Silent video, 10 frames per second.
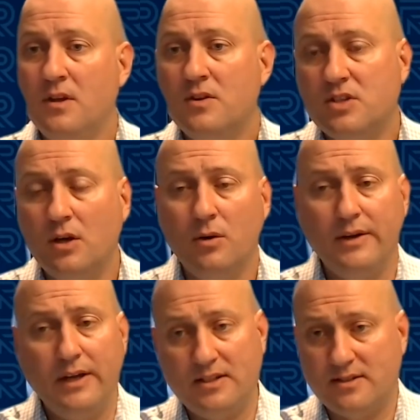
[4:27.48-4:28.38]
So
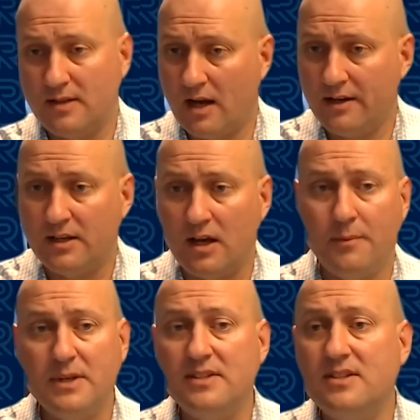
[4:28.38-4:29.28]
it's not
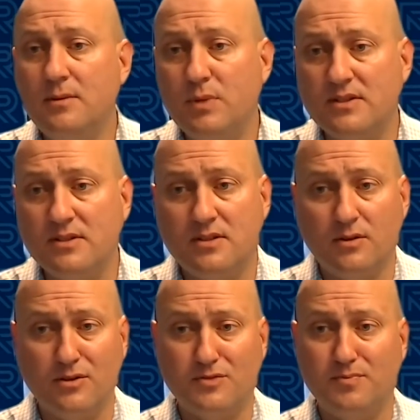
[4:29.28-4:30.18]
uncommon to see business
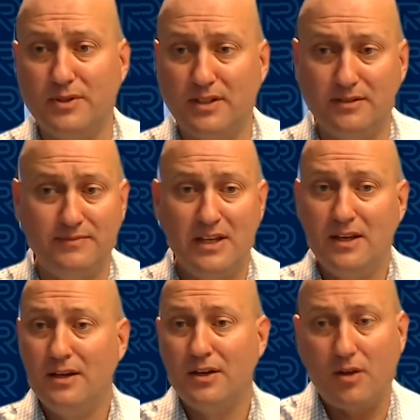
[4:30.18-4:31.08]
owners put in
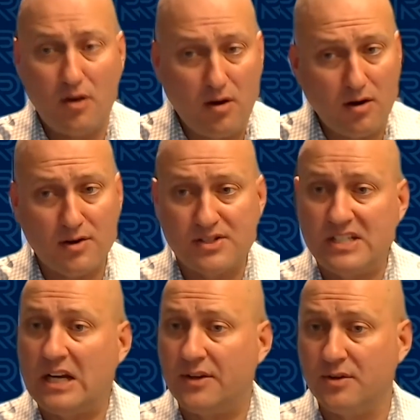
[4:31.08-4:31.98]
cars
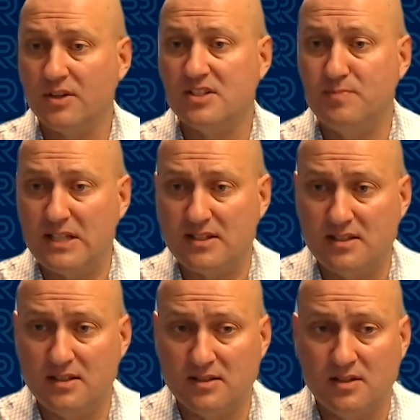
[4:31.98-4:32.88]
and other
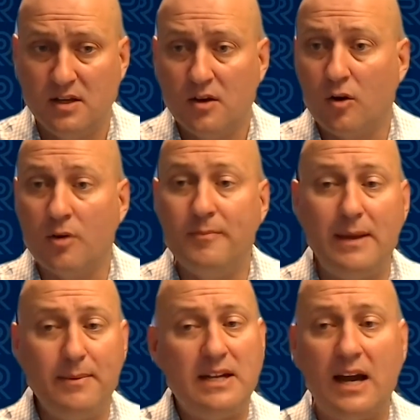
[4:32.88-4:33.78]
expenses, or
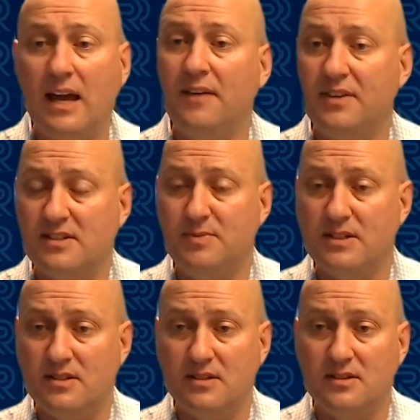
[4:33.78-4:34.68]
maybe not have
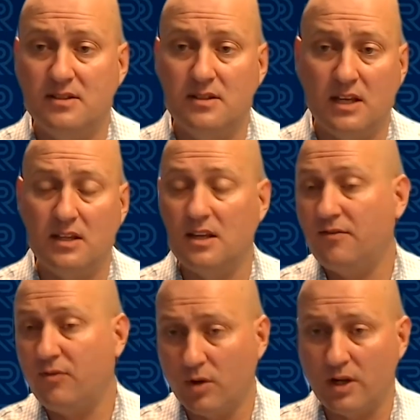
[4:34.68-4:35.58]
expenses that
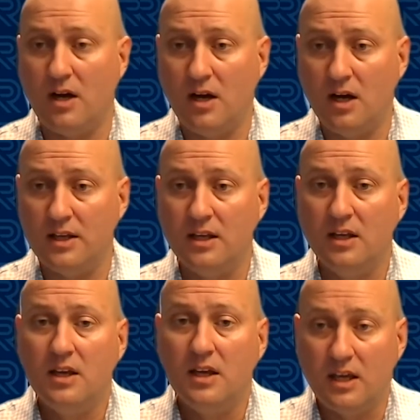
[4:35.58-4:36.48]
they've foregone
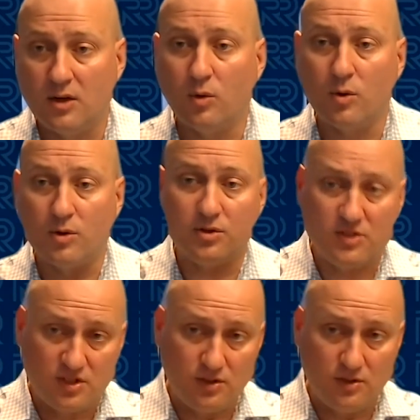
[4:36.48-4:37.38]
in order
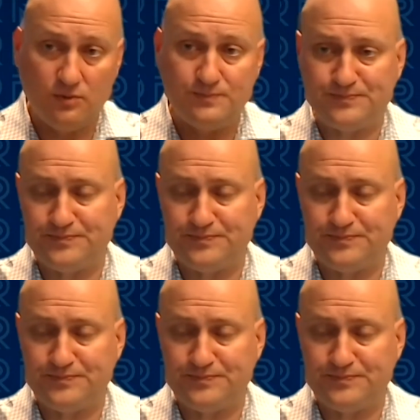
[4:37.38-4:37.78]
to,